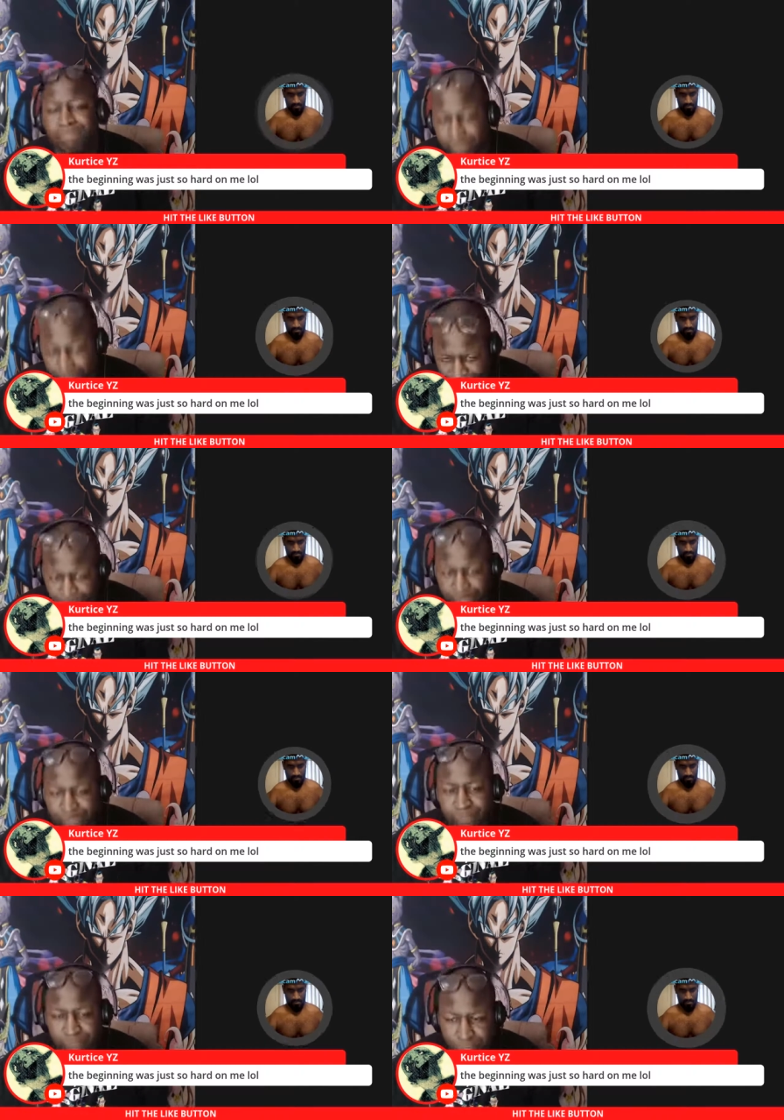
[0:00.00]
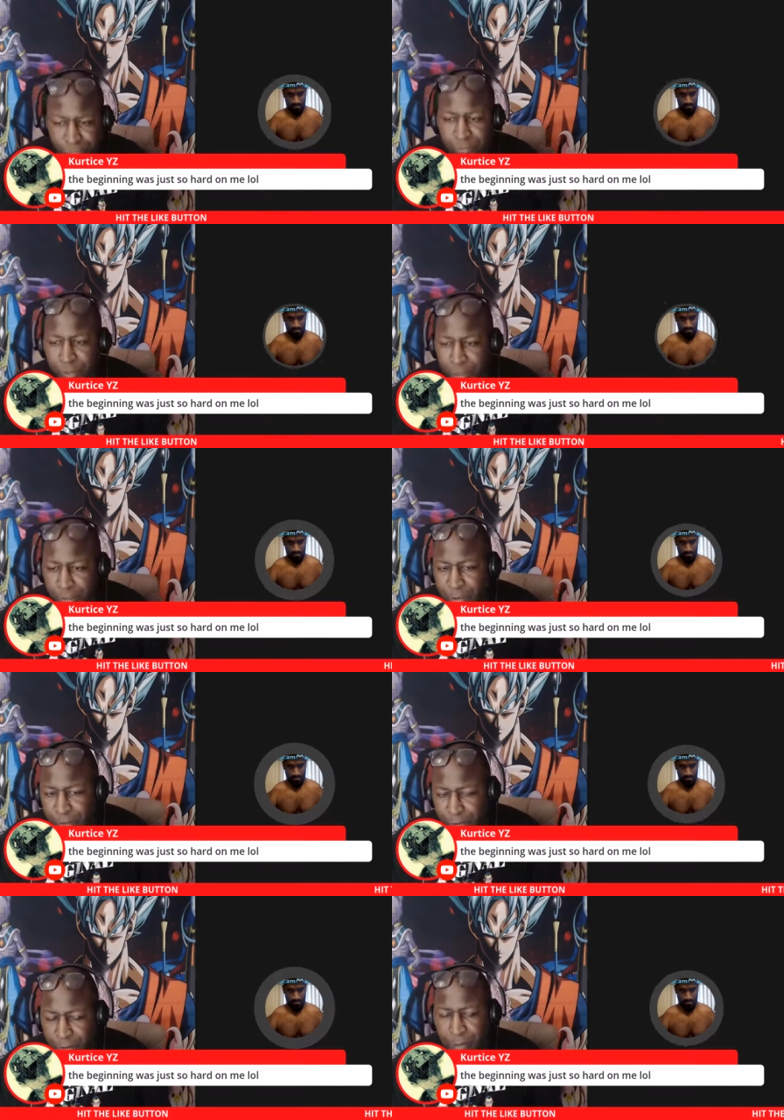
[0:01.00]
You know what I'm saying? Like, if you can do
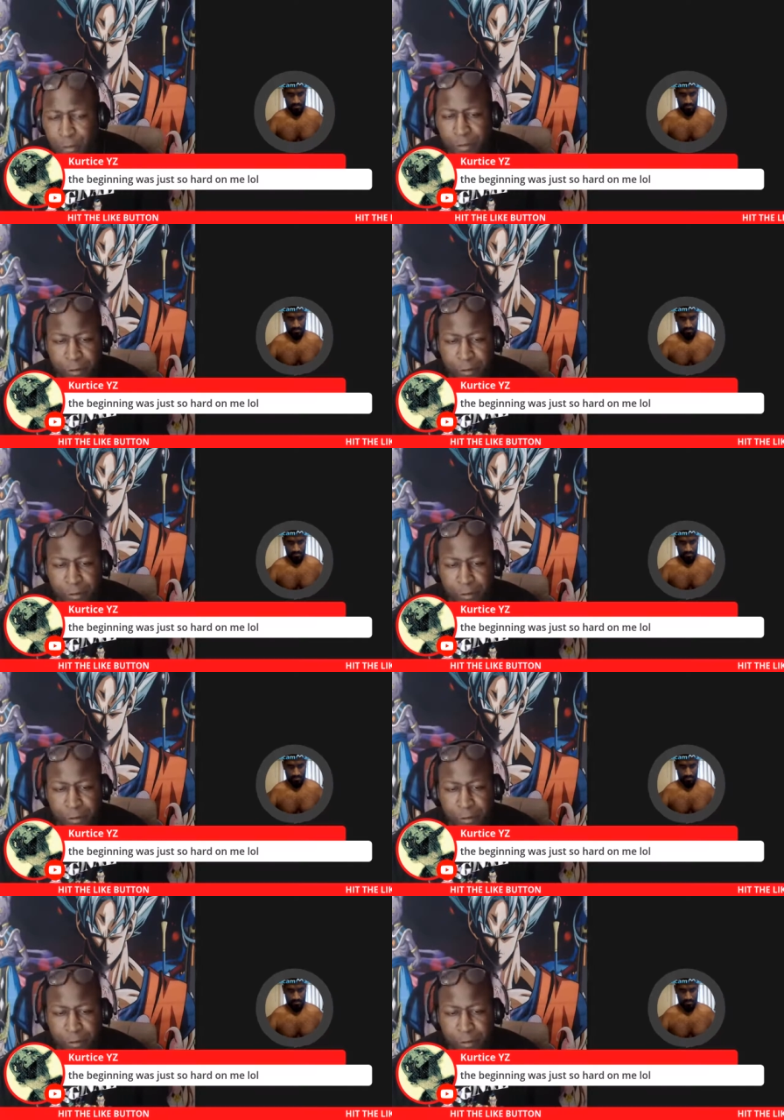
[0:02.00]
that,